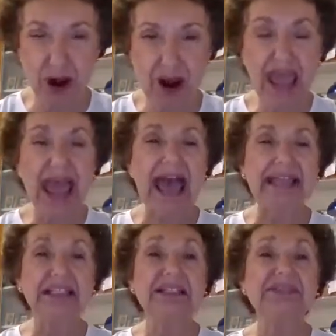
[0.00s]
and the
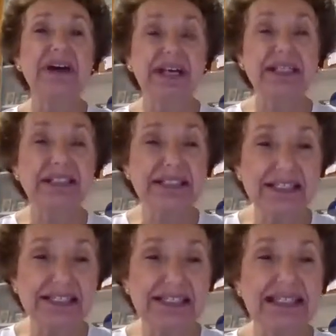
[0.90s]
Nevada
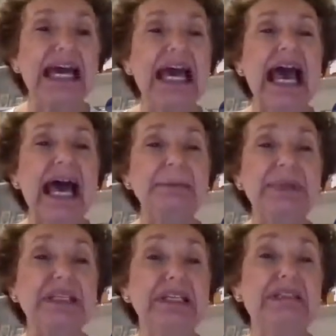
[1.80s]
testing had been in
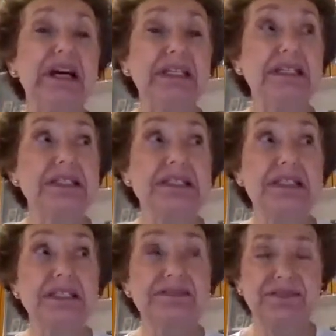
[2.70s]

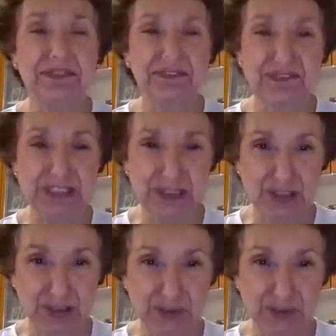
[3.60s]
1952.